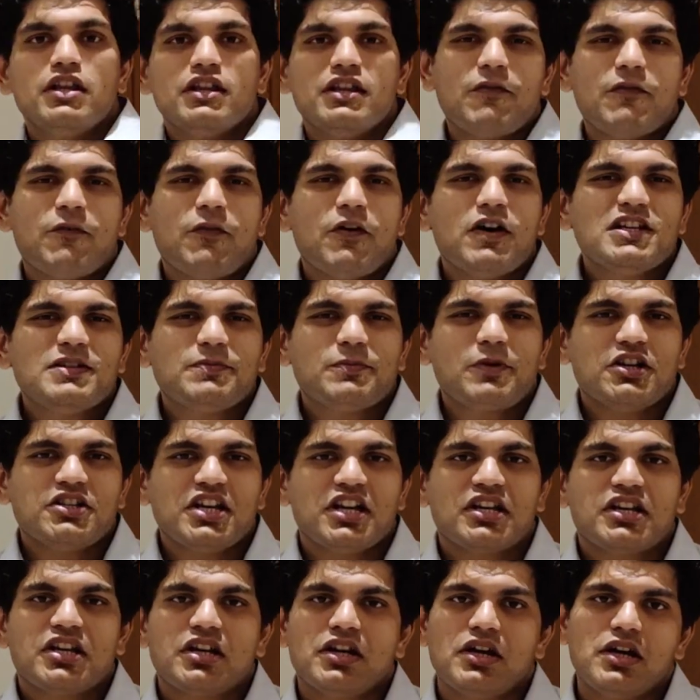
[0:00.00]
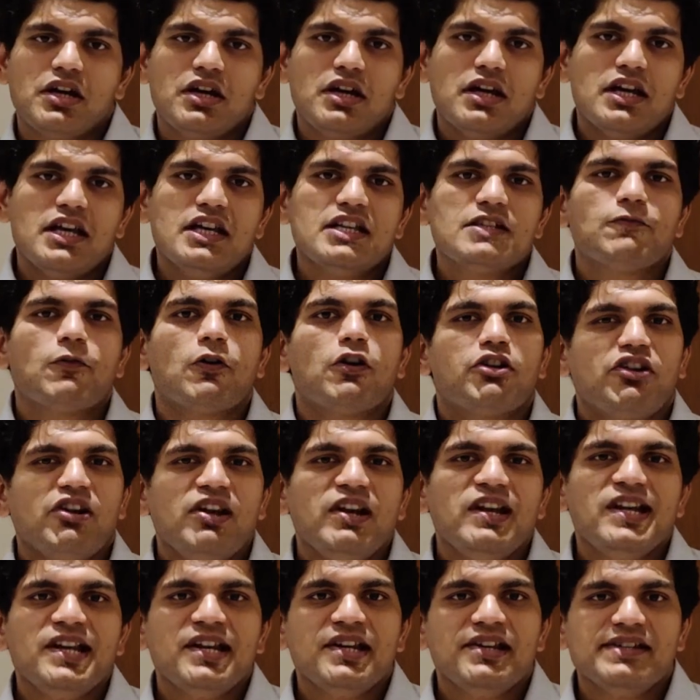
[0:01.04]
The first project is for
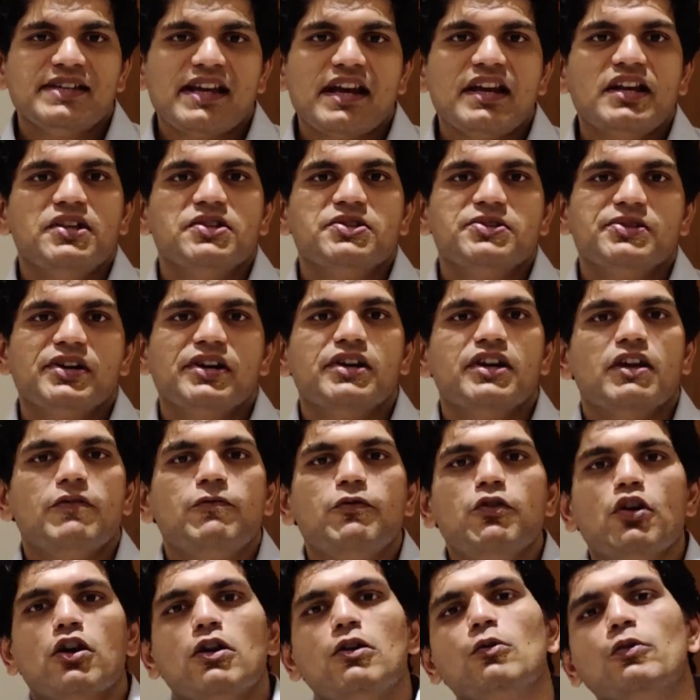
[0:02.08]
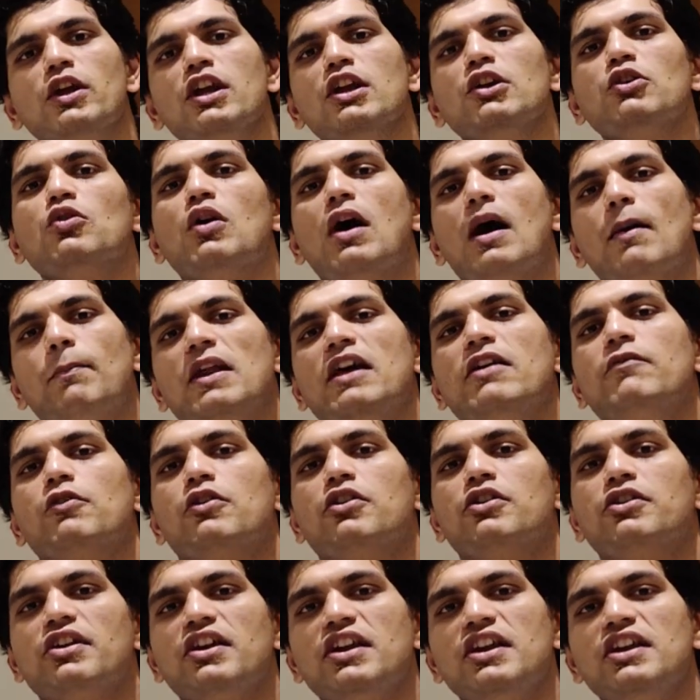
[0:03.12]
trainee design engineer. If you are looking to apply
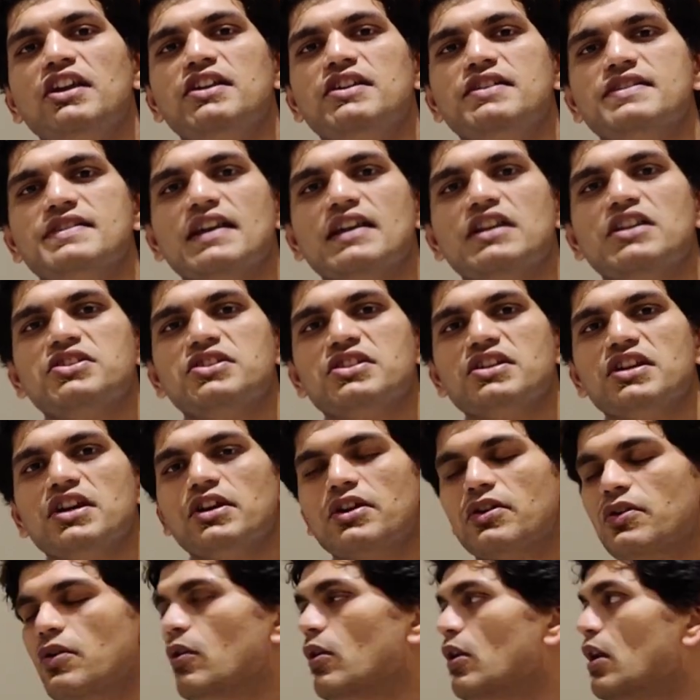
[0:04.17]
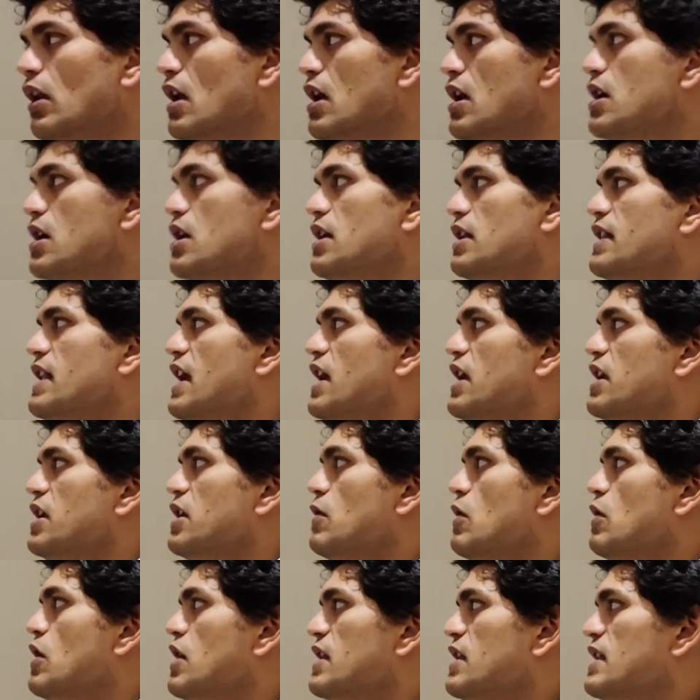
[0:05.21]
for a trainee design engineer role,
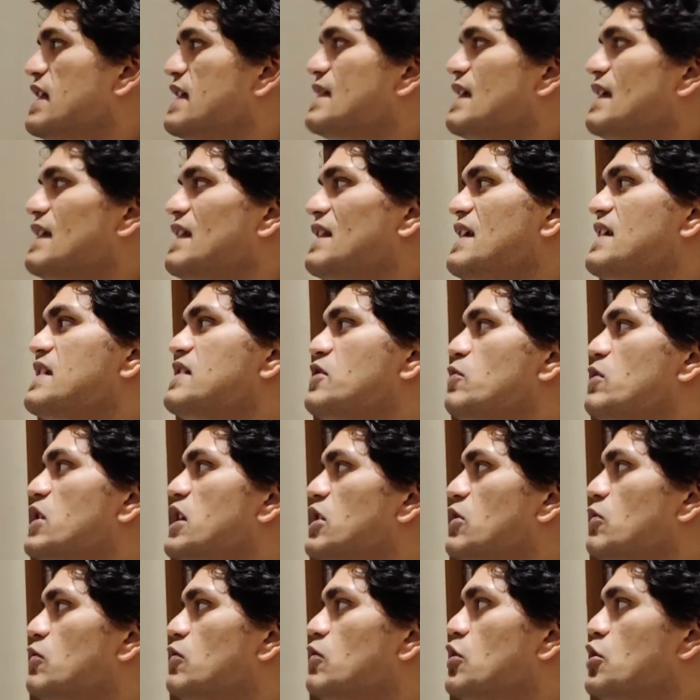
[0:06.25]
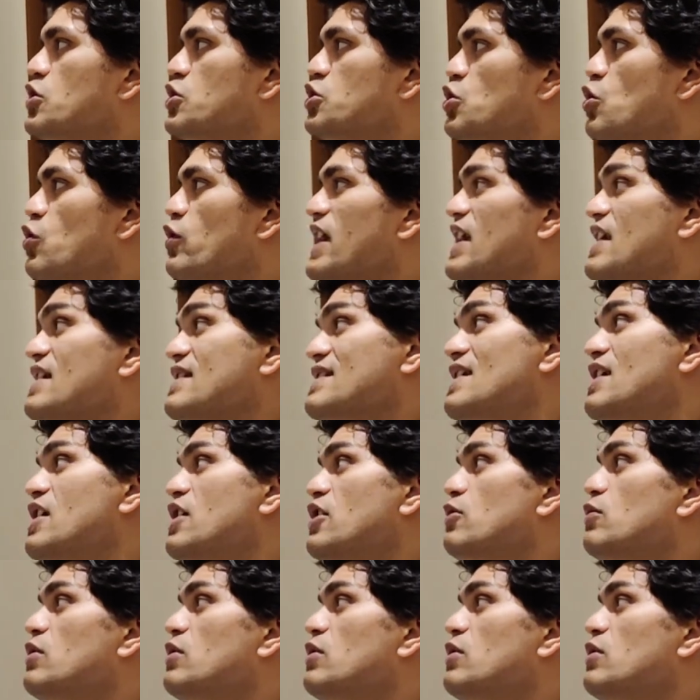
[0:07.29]
then these are the things you need to showcase.